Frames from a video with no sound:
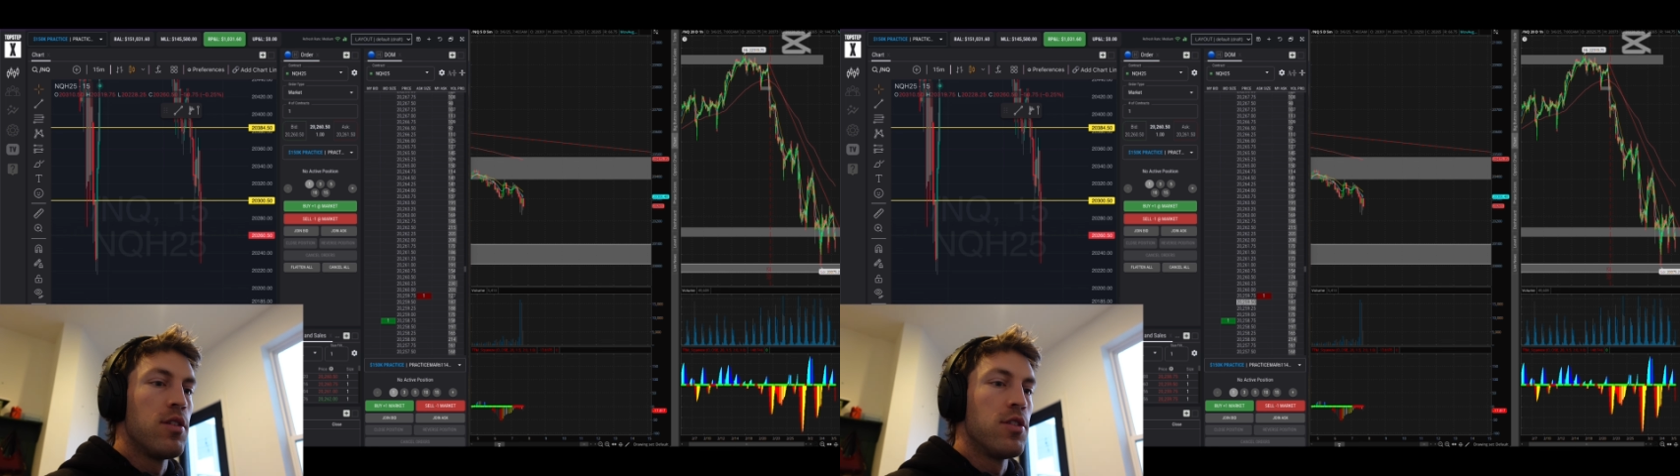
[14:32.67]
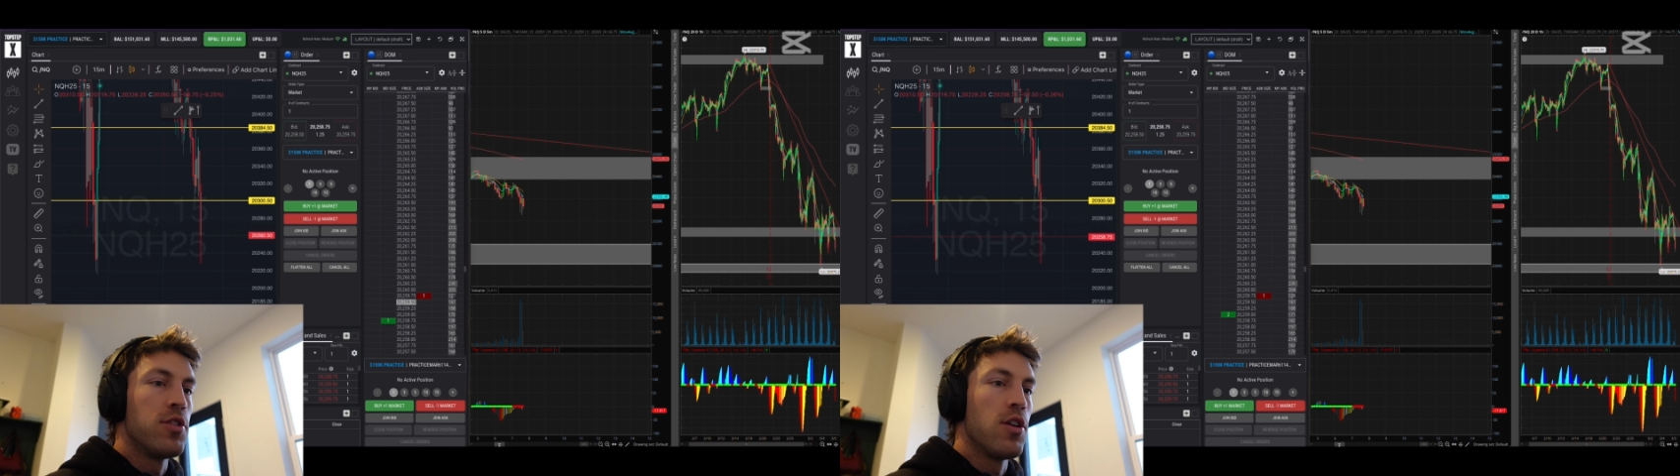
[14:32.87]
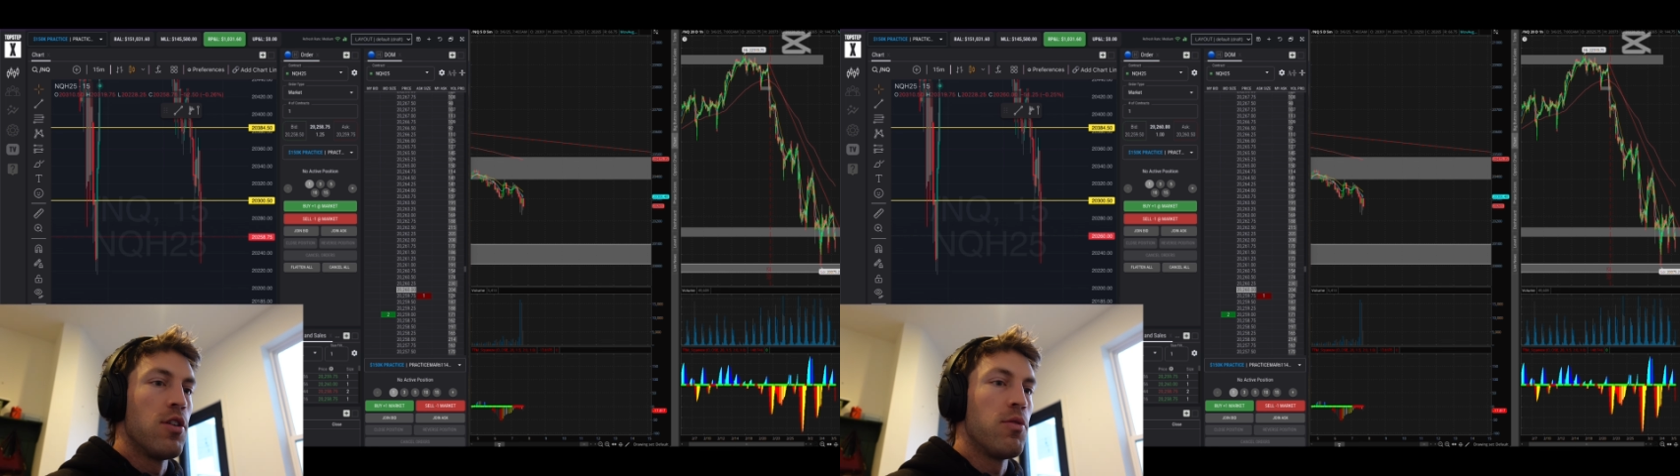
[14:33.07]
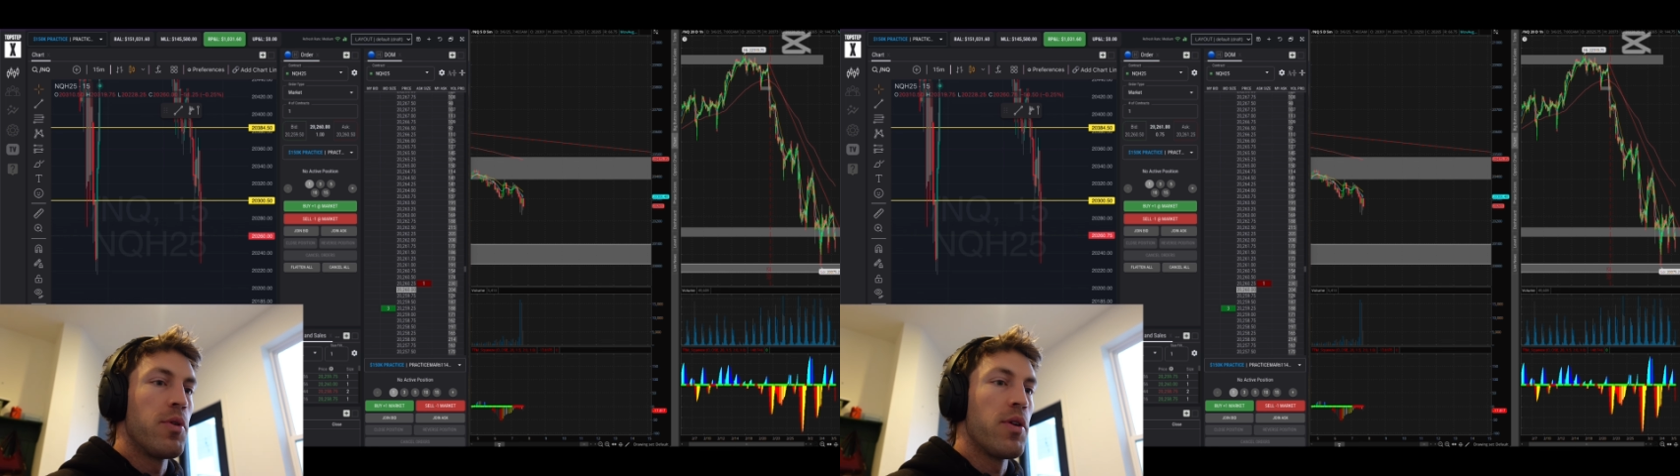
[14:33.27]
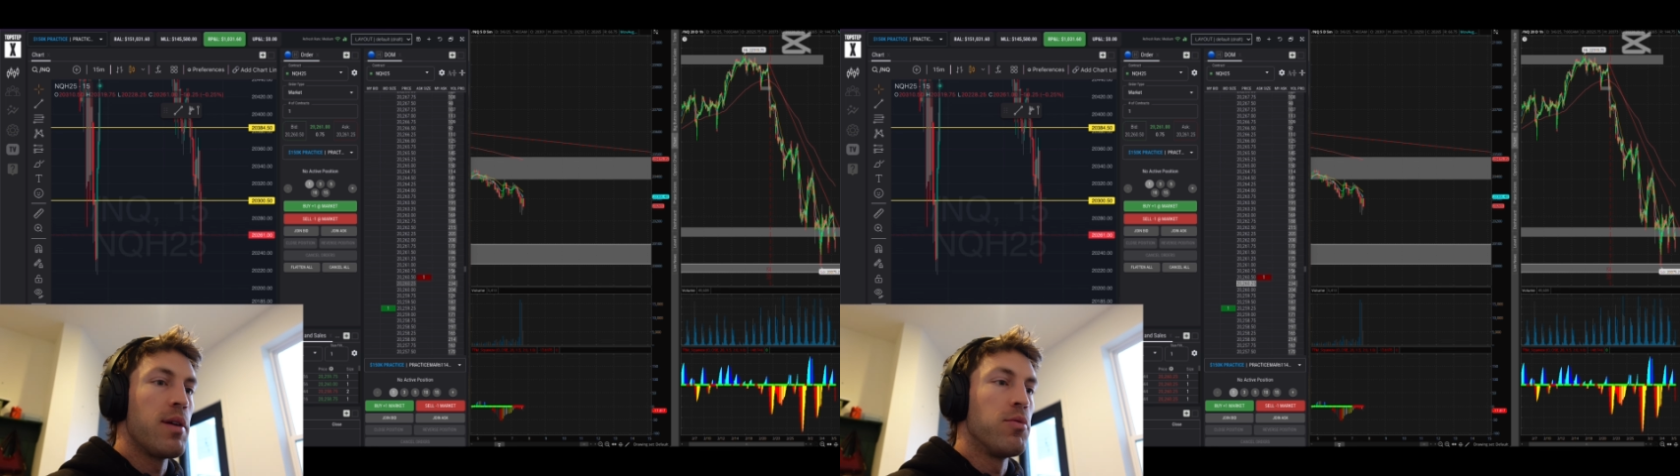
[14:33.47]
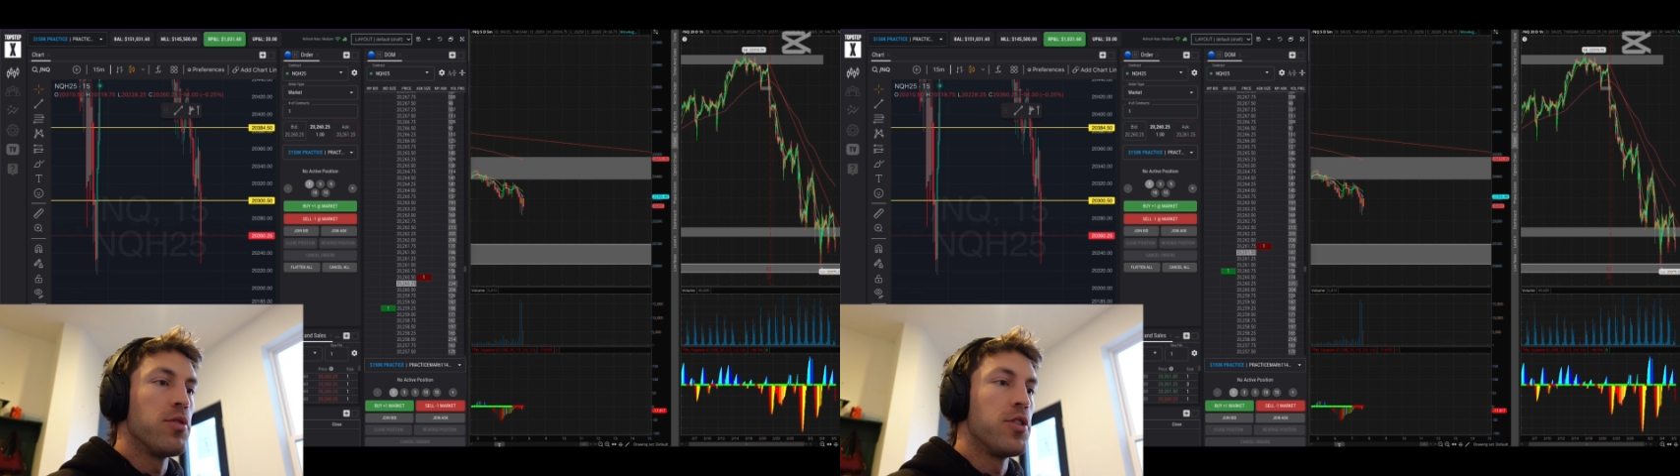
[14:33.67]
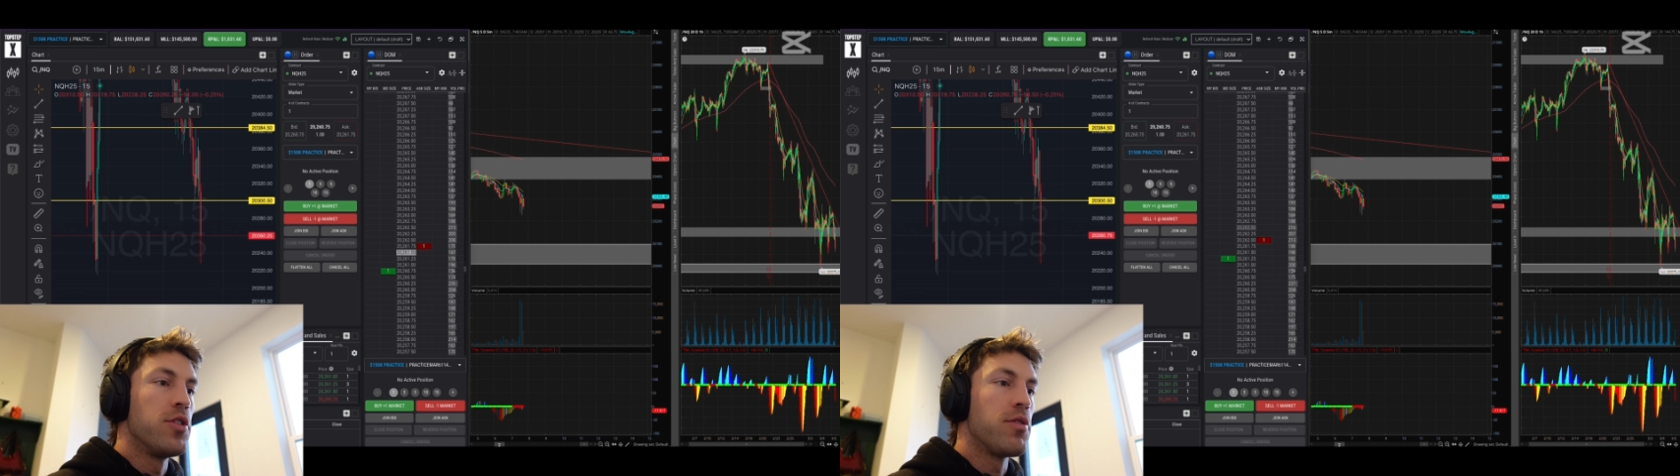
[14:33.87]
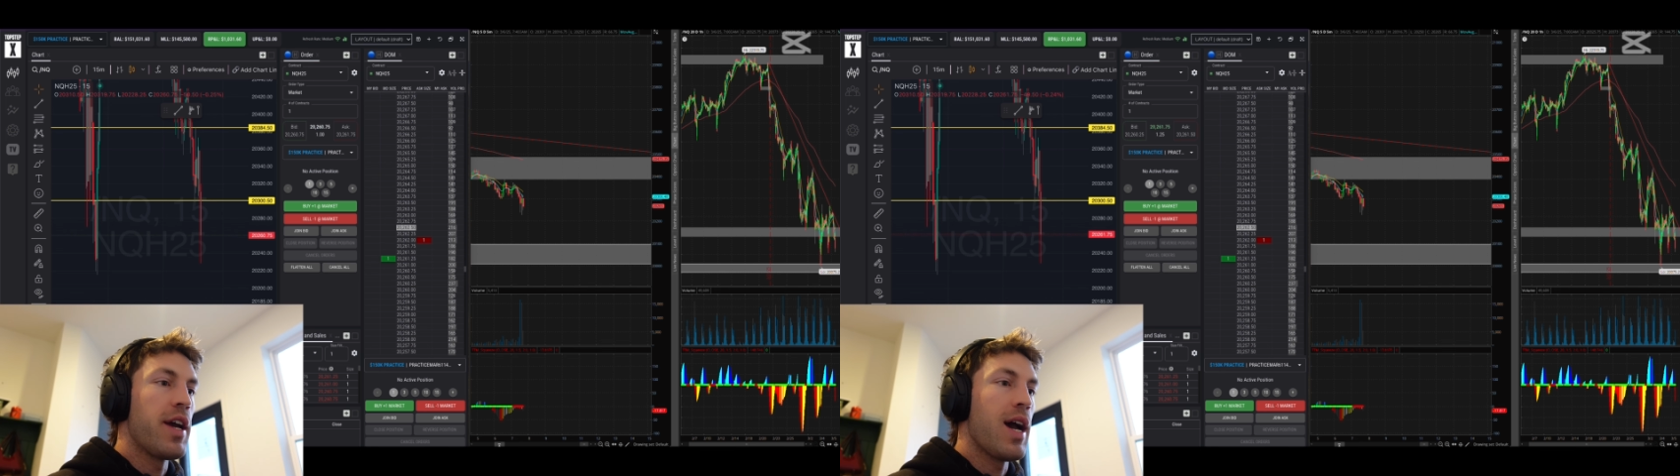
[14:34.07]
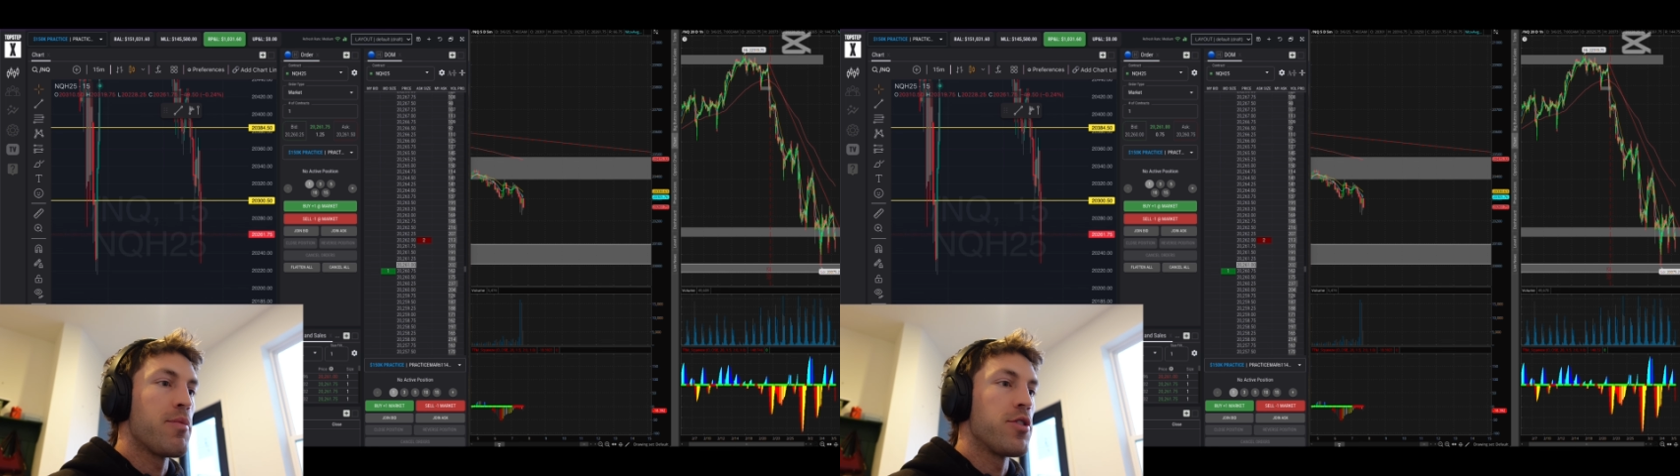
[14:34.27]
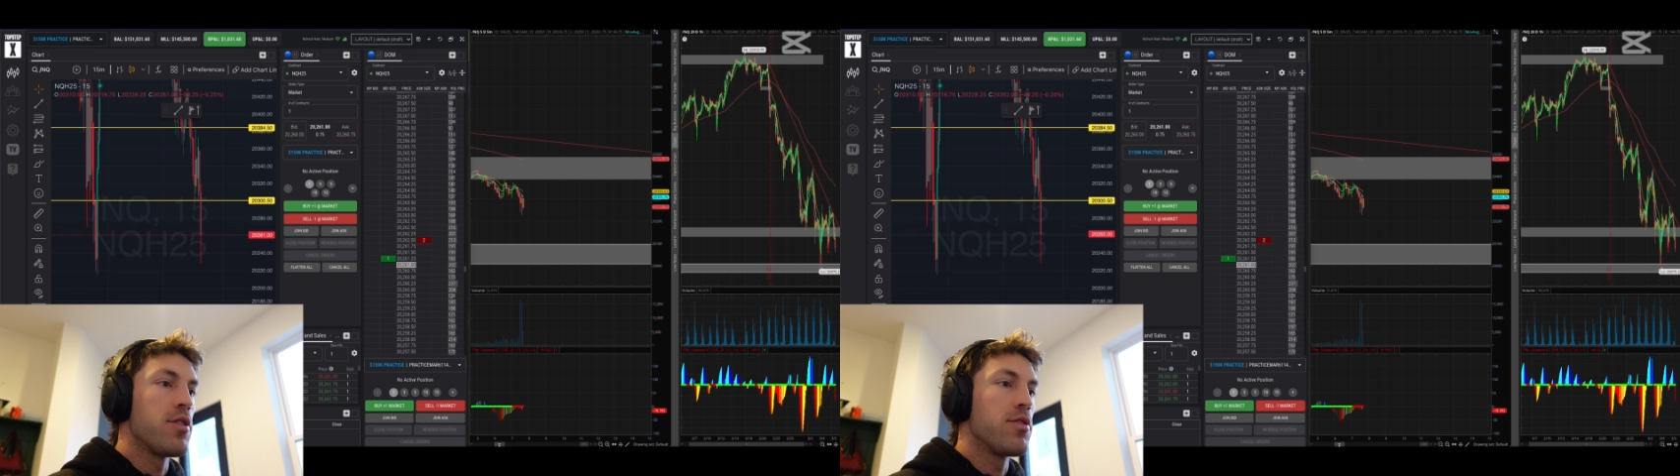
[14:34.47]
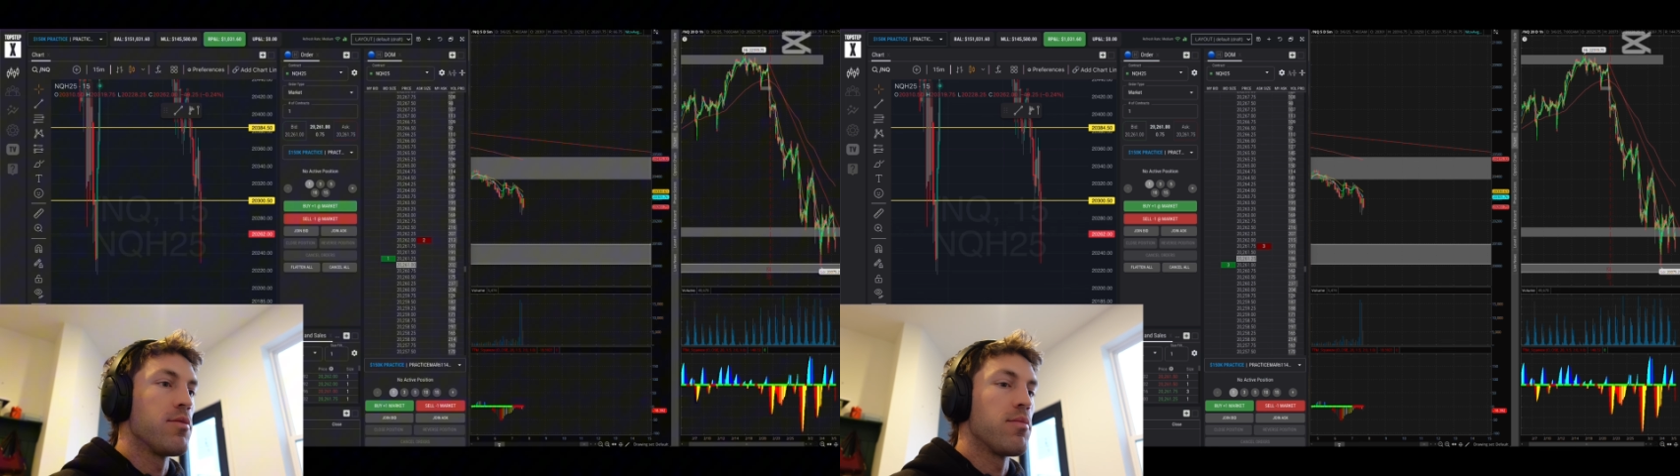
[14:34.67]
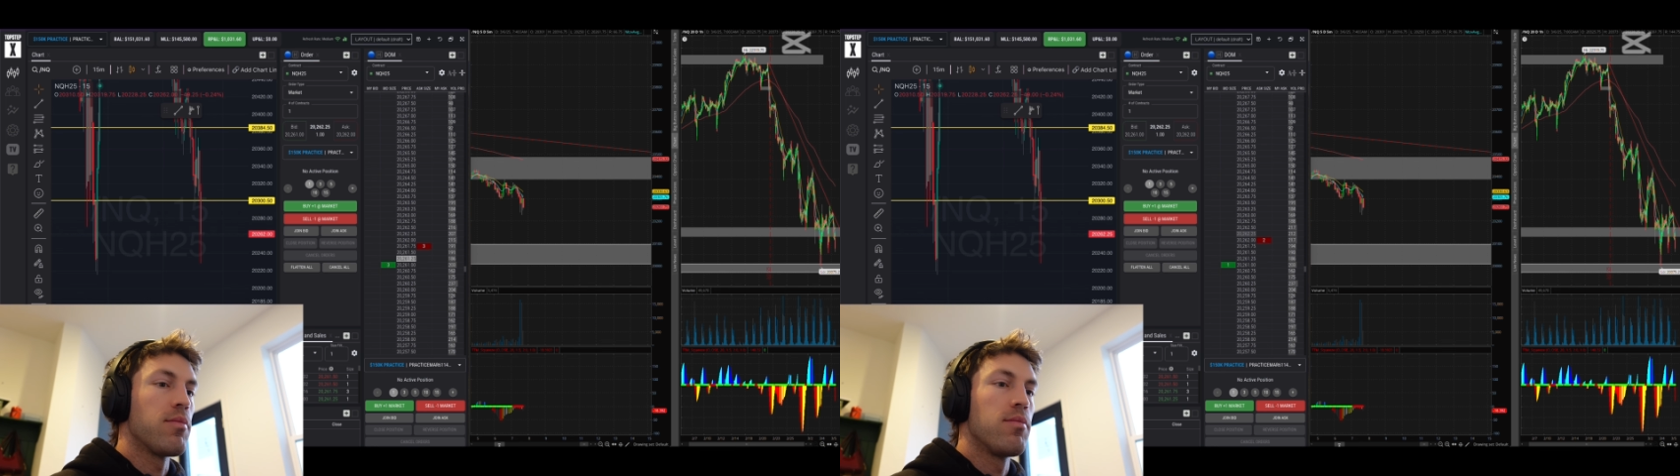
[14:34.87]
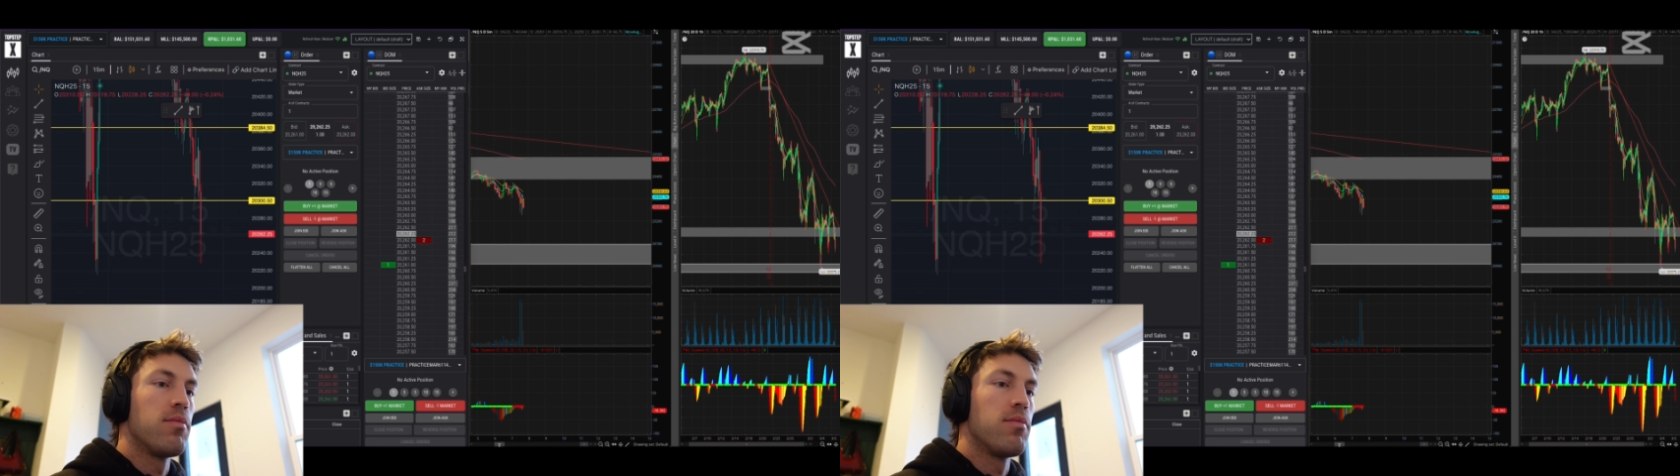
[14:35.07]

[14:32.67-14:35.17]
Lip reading: So we were able to capture some